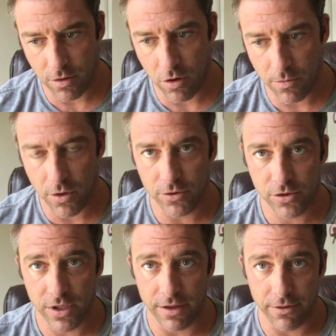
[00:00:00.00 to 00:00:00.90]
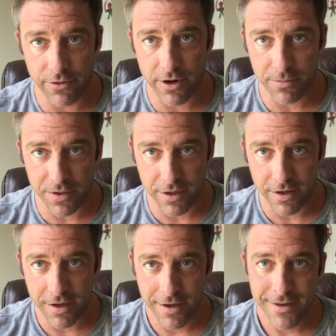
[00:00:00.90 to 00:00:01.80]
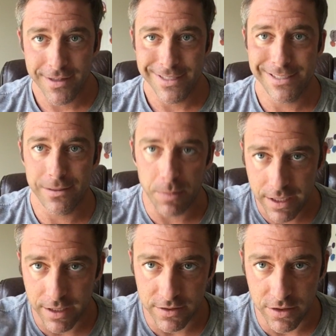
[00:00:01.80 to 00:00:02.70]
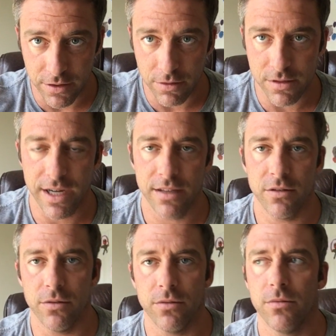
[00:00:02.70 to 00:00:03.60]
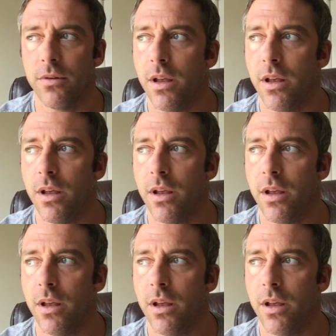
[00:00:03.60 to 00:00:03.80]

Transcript: almost get therapy speaking to you, because I get to